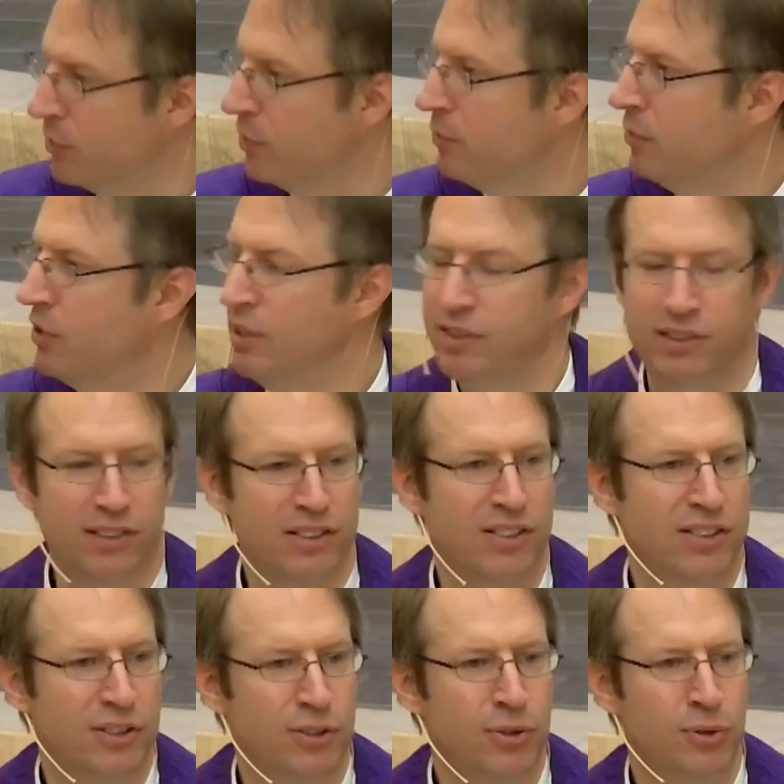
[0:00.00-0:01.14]
Jesus
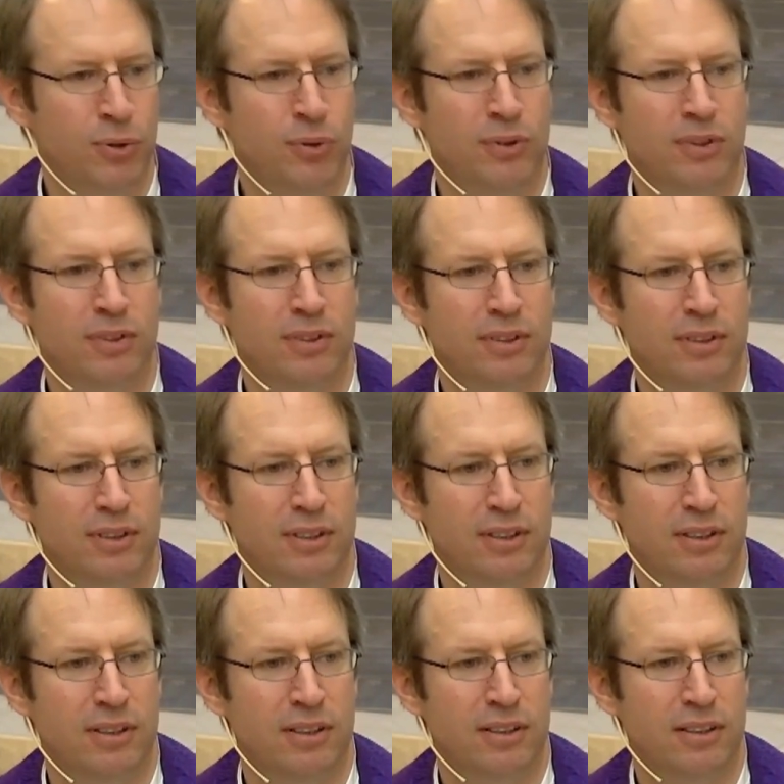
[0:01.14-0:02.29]
to
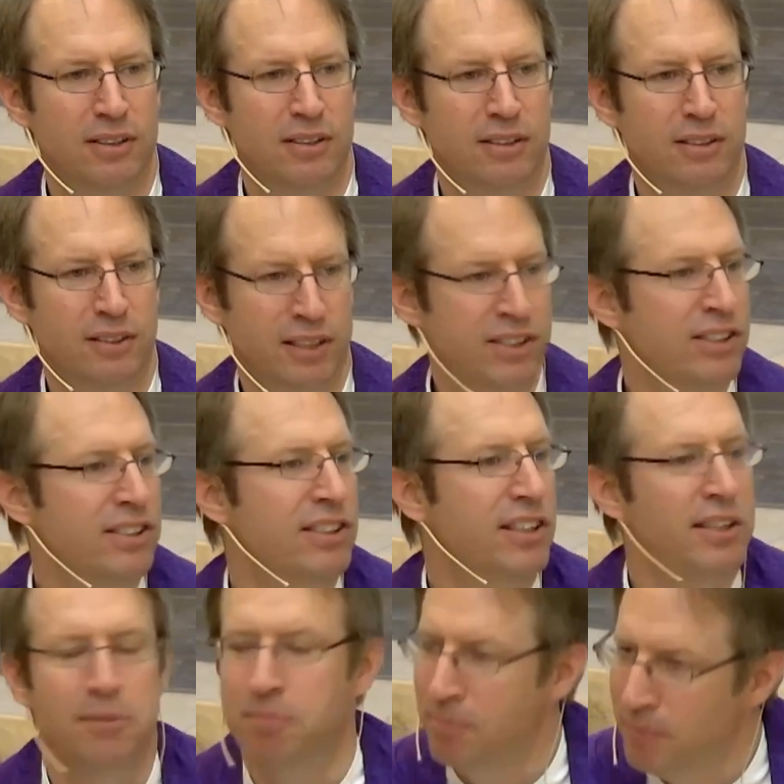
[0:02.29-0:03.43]
listen to him,
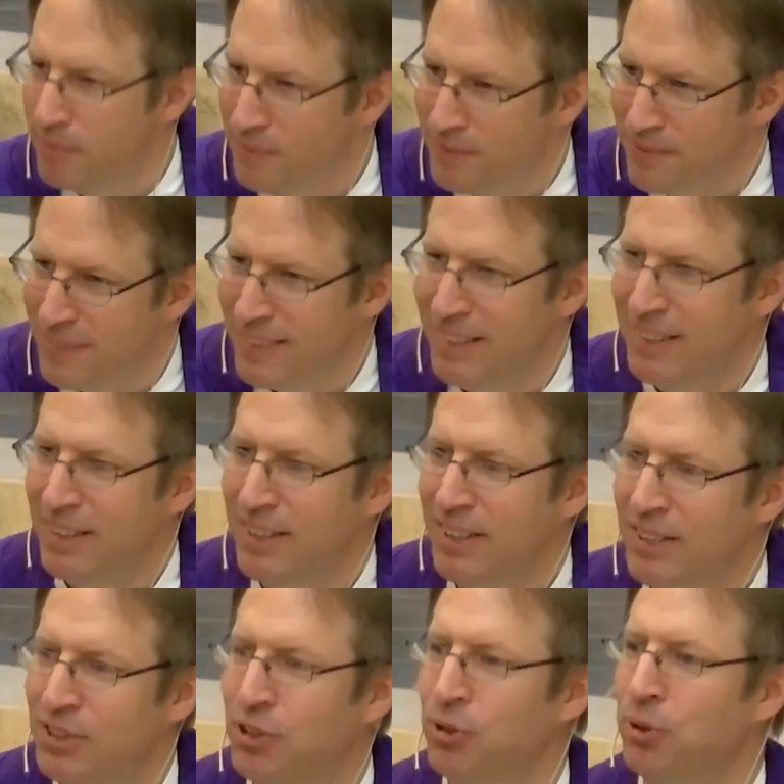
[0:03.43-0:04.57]

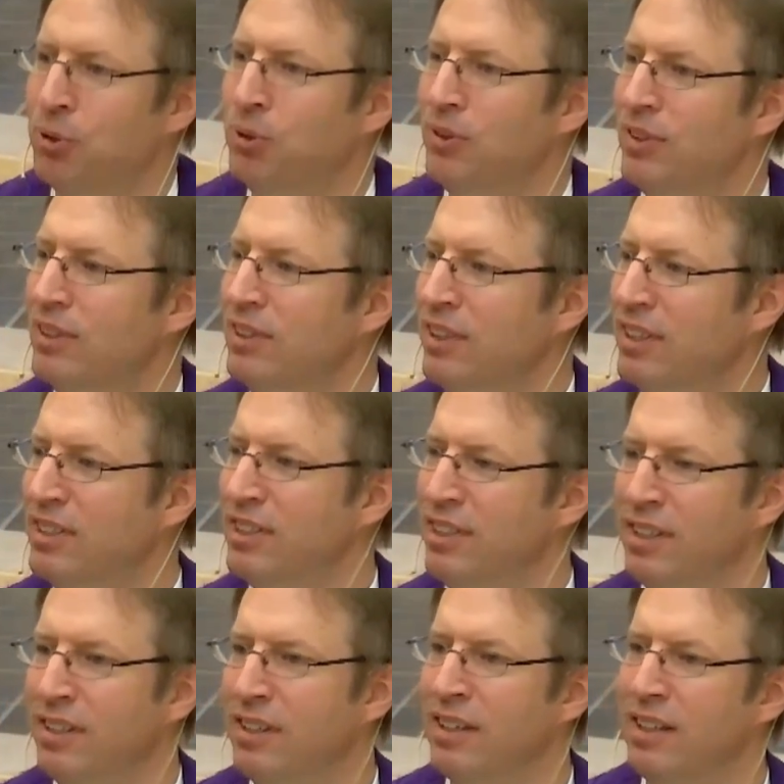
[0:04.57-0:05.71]
to
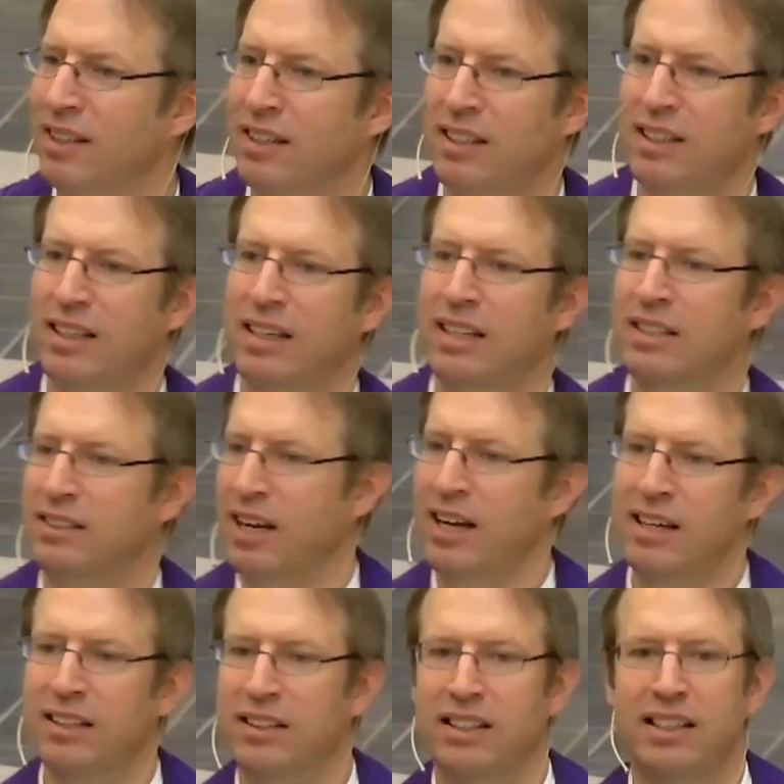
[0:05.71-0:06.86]
listen
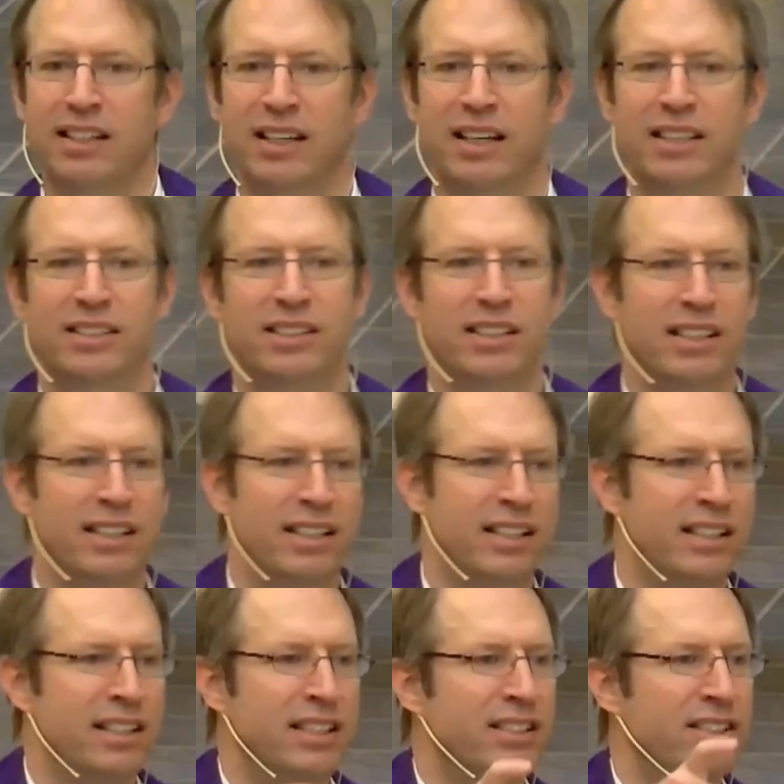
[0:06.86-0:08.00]
intently as he
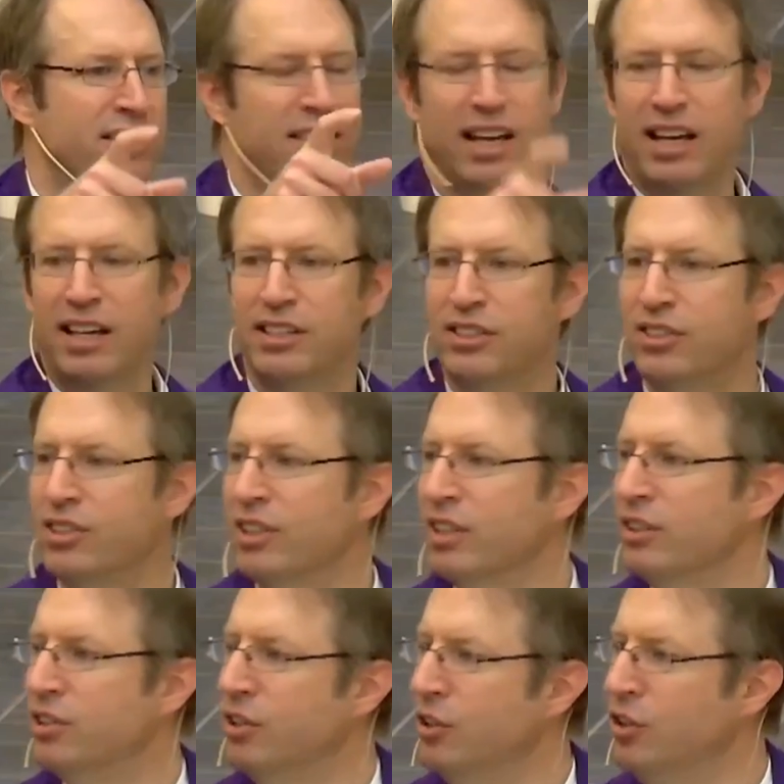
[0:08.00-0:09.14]
says
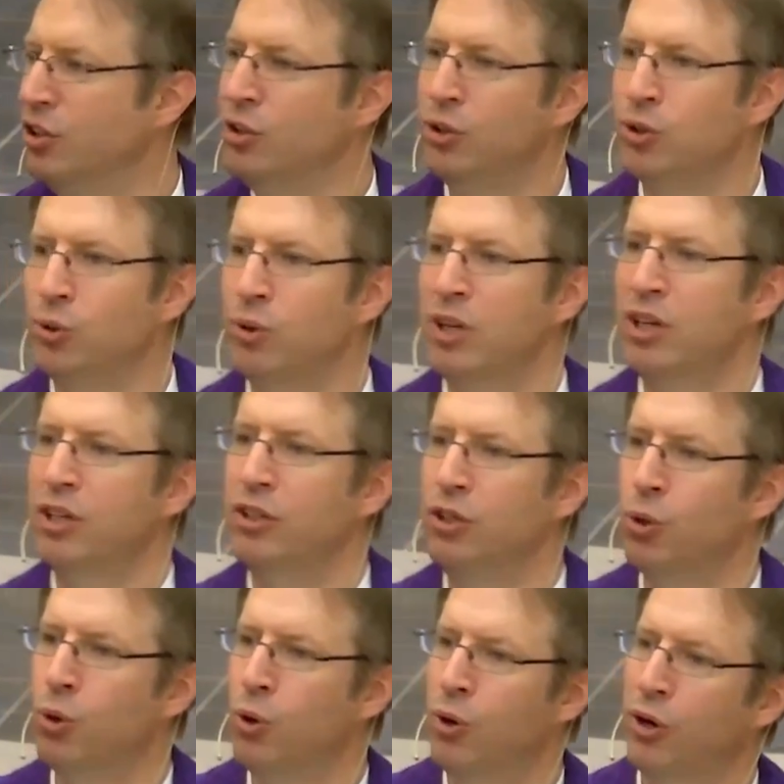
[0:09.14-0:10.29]
to you,
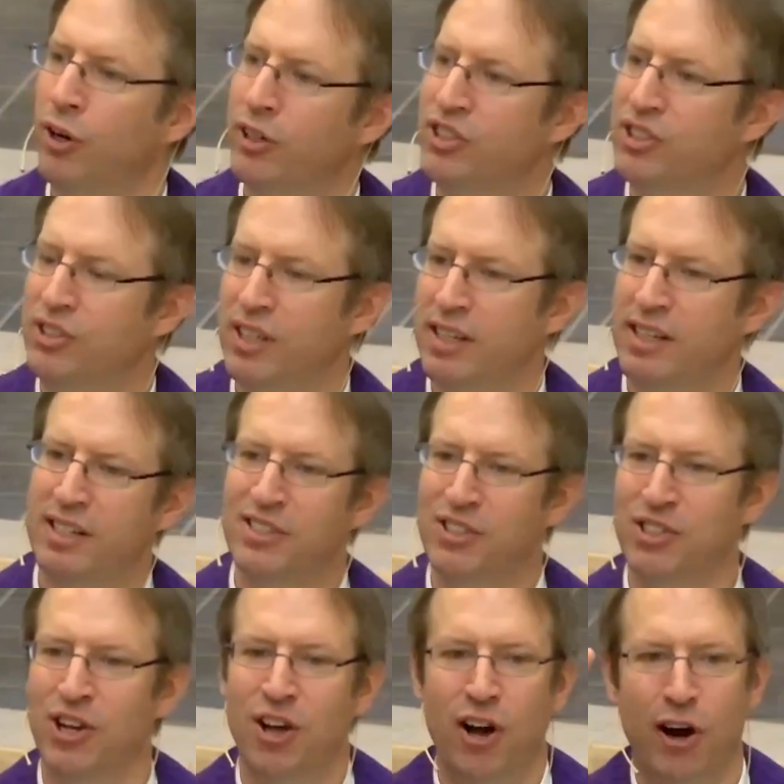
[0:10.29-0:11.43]
"Your sins
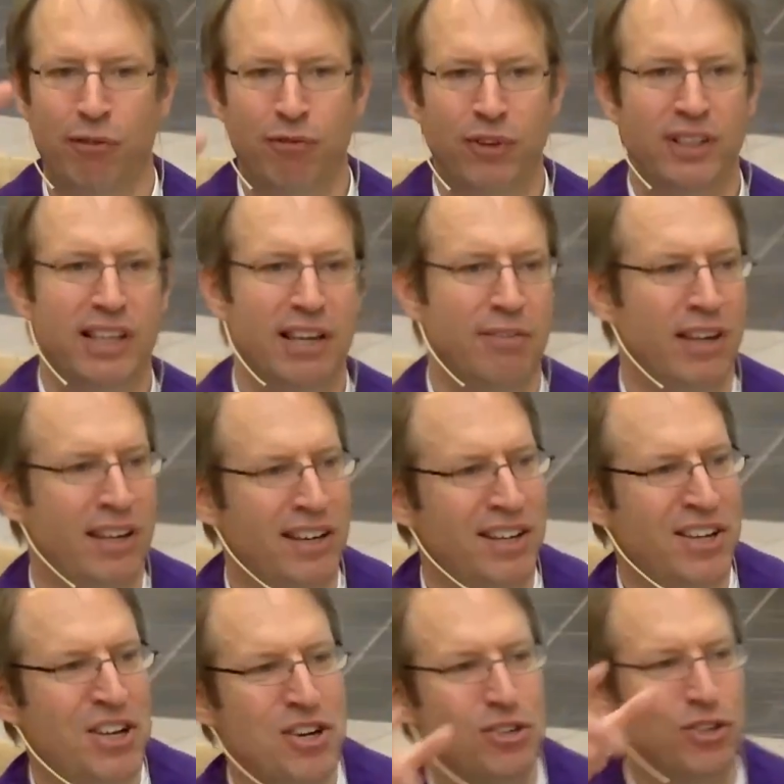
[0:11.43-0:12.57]
are
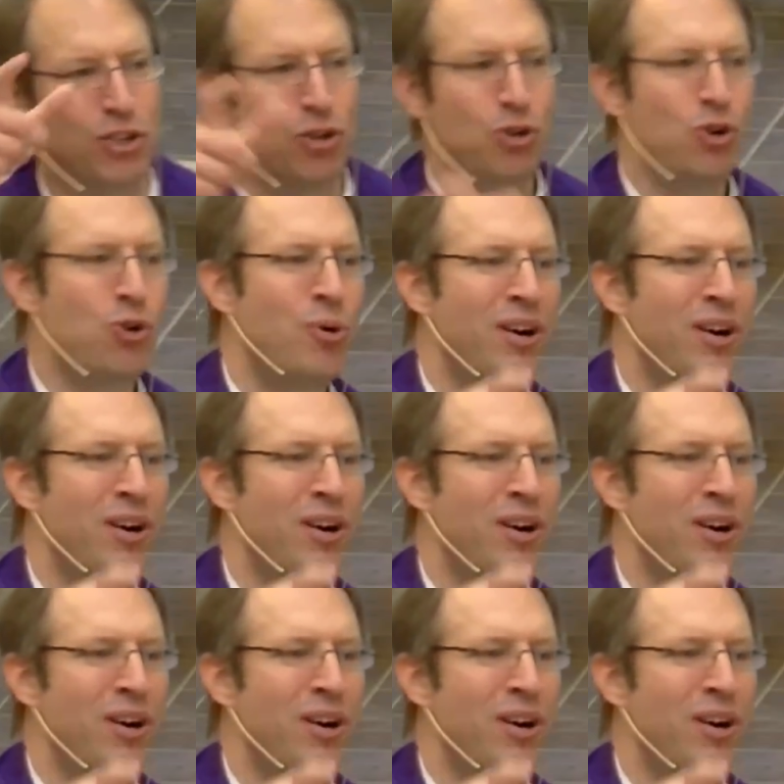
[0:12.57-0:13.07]
forgiven. You